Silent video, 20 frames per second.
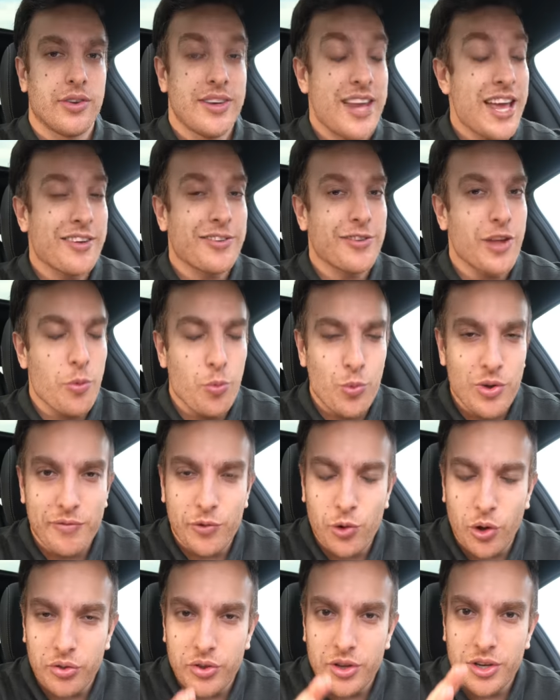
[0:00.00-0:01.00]
Next up, we've
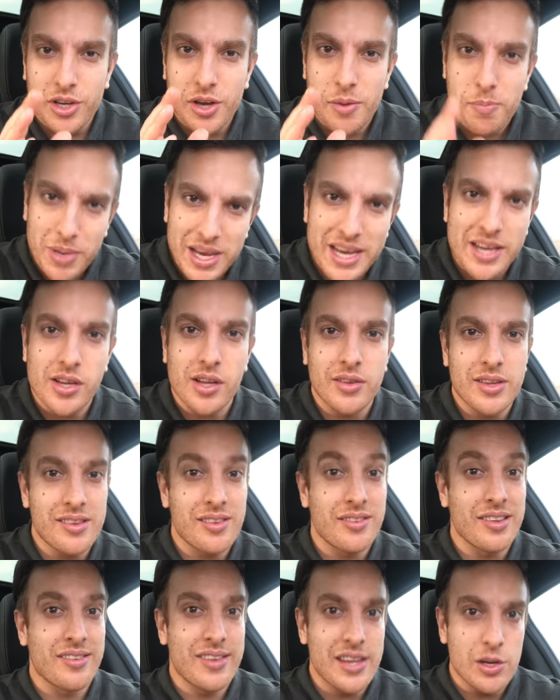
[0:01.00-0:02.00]
got the kabida. This
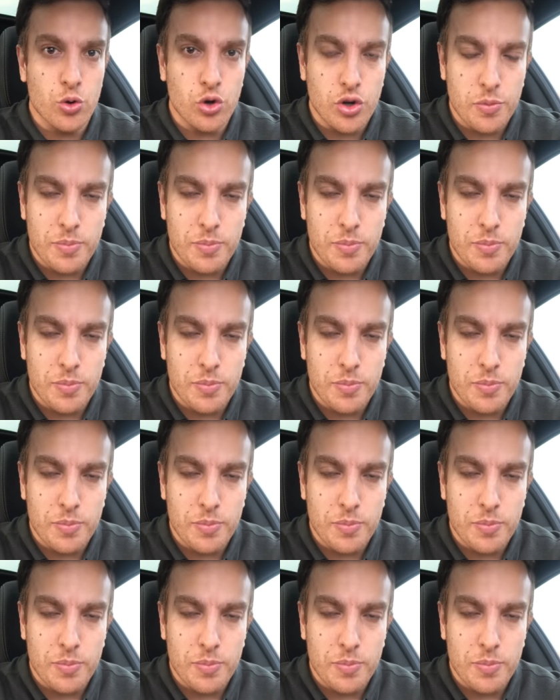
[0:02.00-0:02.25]
is a single